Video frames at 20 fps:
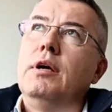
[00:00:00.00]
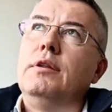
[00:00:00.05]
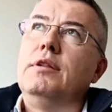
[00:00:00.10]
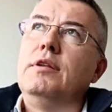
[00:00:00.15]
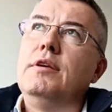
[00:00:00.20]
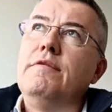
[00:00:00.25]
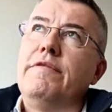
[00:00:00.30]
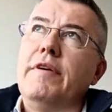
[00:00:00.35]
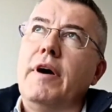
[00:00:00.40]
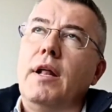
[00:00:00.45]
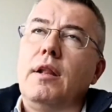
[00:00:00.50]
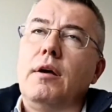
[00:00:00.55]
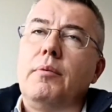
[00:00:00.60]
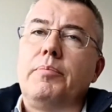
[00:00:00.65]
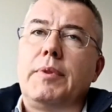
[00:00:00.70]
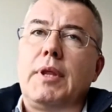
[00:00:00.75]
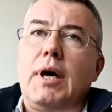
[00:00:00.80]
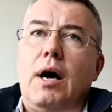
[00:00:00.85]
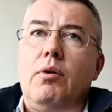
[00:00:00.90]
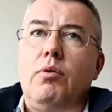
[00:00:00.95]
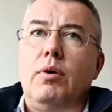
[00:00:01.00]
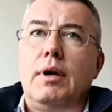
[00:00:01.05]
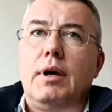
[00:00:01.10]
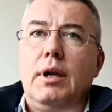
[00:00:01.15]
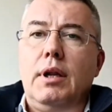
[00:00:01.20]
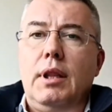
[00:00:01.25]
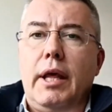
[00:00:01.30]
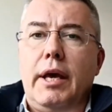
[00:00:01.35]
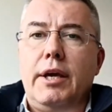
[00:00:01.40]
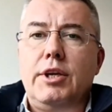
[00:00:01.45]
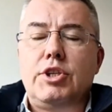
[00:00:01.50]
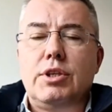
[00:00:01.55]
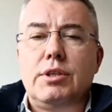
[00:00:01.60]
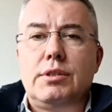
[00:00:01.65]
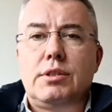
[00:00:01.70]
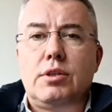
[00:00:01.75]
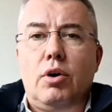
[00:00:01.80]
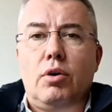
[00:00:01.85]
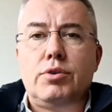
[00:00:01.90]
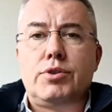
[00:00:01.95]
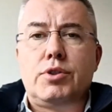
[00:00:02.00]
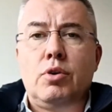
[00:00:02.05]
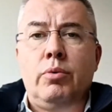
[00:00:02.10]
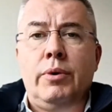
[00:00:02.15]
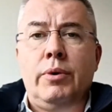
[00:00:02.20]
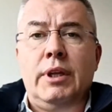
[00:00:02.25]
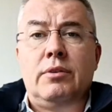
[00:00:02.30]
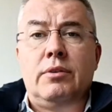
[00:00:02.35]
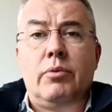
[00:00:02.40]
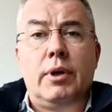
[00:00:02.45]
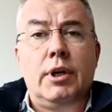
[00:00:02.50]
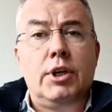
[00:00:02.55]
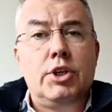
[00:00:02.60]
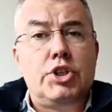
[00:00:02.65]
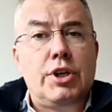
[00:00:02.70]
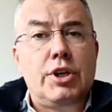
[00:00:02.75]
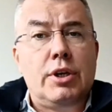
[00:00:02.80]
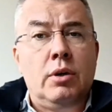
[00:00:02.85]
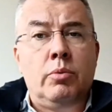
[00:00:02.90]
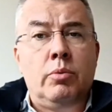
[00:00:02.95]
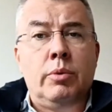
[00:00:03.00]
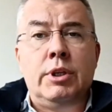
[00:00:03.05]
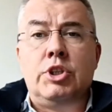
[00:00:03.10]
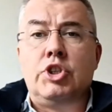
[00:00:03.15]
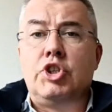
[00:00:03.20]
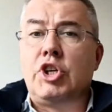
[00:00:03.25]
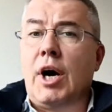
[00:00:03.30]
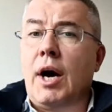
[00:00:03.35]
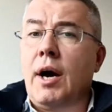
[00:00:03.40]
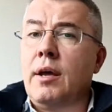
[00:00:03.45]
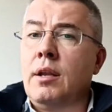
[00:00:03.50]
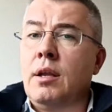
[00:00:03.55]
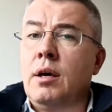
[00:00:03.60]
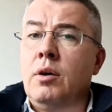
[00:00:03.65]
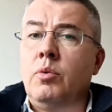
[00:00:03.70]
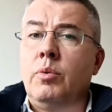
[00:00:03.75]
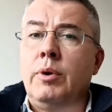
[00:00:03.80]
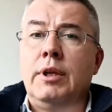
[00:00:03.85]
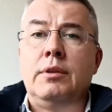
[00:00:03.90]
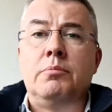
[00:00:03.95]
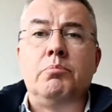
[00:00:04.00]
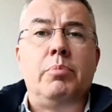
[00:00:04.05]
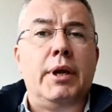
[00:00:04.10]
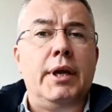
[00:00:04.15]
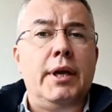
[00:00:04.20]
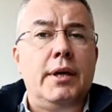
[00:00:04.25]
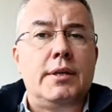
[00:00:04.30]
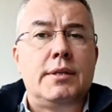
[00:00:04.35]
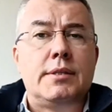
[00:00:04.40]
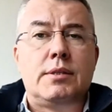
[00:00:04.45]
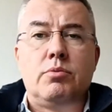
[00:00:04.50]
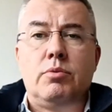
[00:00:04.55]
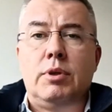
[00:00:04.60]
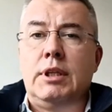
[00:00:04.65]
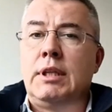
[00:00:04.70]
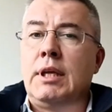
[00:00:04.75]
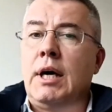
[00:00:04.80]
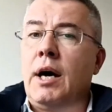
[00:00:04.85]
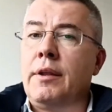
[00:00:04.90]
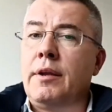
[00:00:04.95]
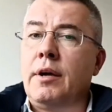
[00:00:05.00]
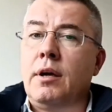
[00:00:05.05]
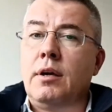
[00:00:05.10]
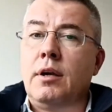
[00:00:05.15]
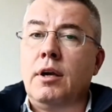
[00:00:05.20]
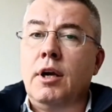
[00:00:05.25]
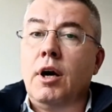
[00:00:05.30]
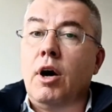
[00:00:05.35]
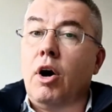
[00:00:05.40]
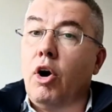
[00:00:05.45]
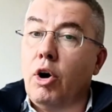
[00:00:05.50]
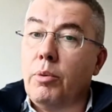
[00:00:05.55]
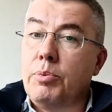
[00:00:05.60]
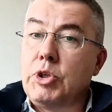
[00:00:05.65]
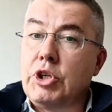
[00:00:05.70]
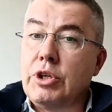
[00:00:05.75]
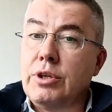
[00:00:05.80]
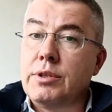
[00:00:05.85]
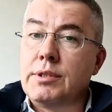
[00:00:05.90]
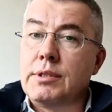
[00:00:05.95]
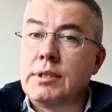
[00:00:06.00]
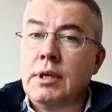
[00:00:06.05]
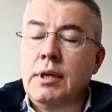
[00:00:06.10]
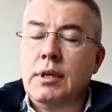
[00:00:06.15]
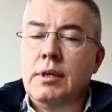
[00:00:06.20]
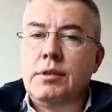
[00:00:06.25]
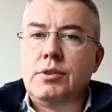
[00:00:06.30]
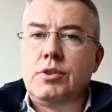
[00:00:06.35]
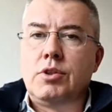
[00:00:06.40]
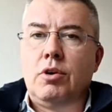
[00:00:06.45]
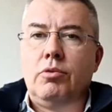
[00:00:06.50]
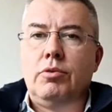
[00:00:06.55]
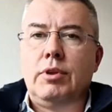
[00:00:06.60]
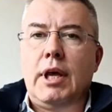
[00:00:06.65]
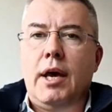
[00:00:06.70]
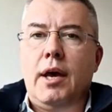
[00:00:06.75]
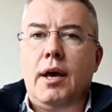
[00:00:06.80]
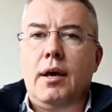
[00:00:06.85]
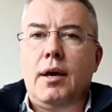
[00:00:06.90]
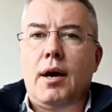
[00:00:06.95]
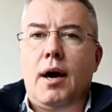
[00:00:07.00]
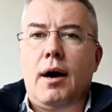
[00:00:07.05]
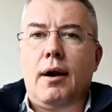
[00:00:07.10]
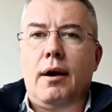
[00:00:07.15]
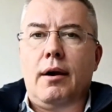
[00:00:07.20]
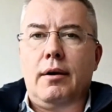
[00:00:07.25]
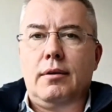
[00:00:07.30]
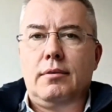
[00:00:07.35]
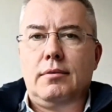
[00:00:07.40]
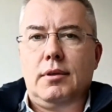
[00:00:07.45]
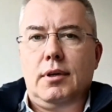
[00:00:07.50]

develop our relations also with Russia, with China, with BRICS, with other options. So they are